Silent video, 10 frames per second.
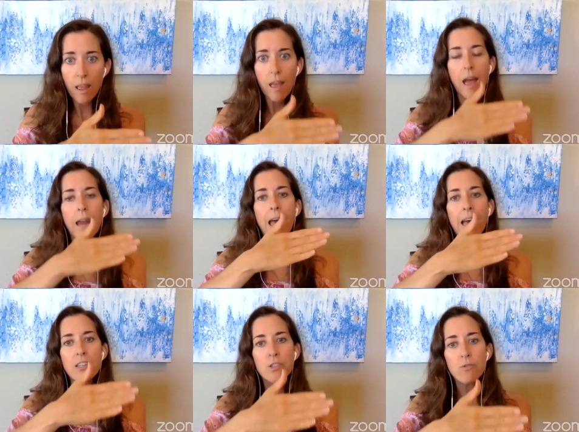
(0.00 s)
and
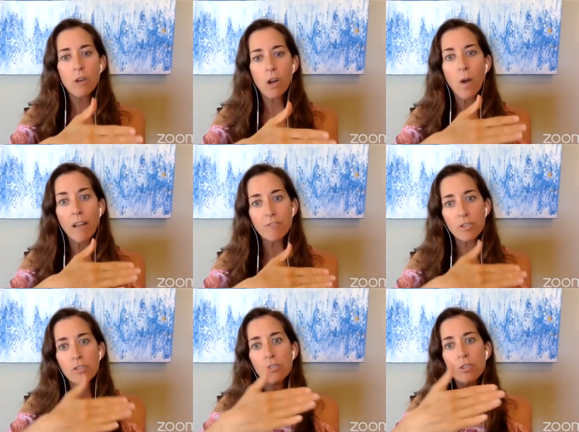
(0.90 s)
as you go after
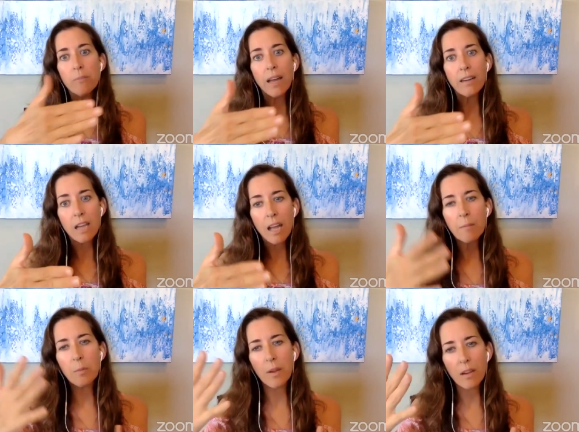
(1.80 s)
a certain amount of
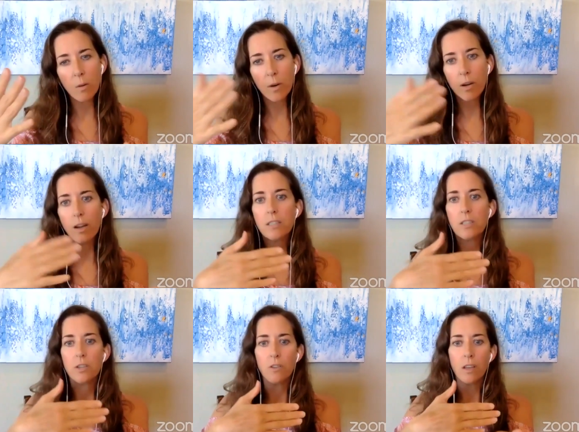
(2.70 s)
time, depending on what you're
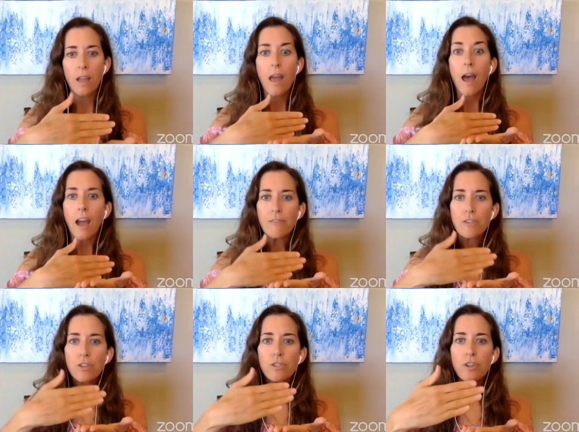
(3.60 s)
executing,
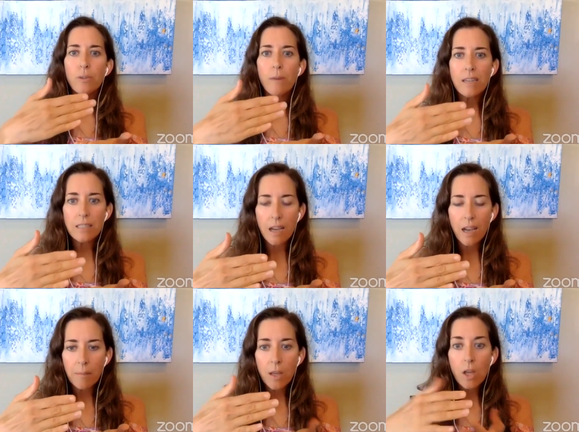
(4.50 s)
after a certain amount of
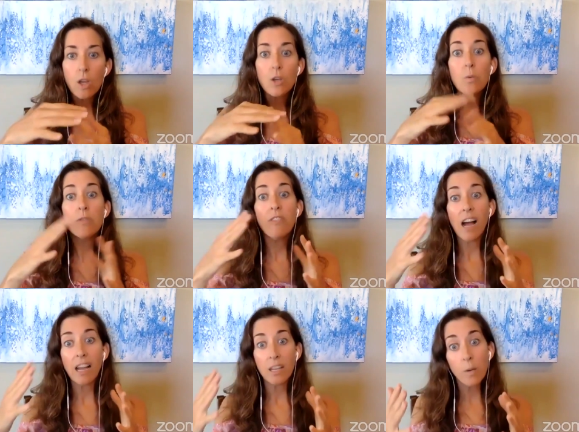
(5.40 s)
time, you
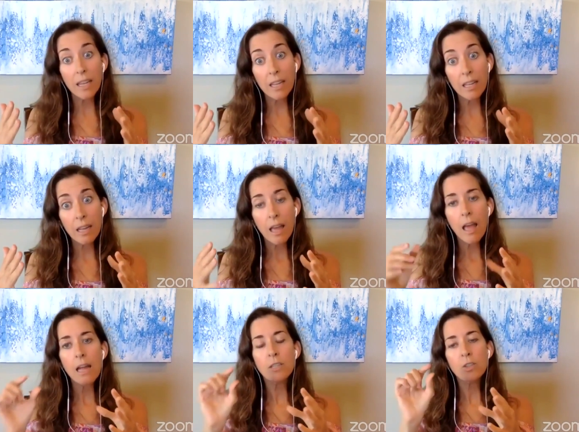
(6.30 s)
evaluate it
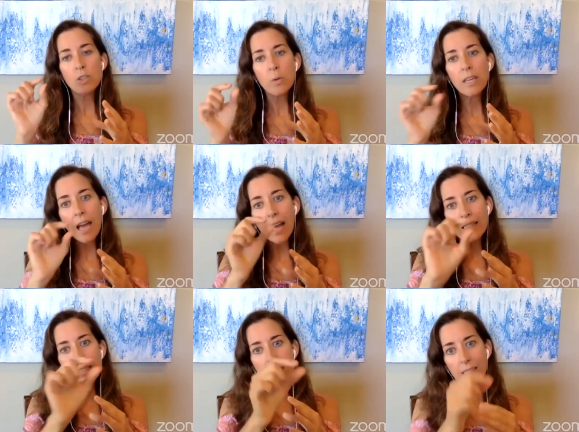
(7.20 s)
and you tweak
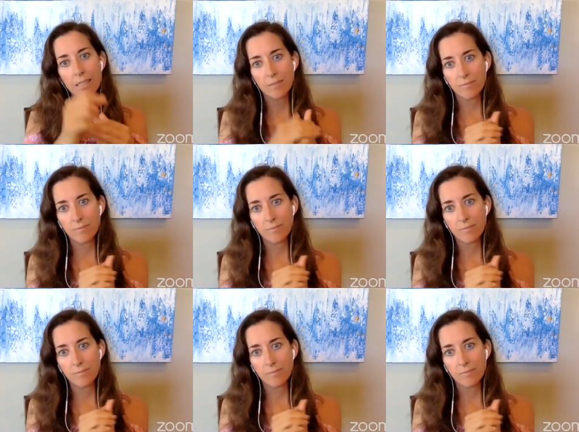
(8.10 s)
as needed.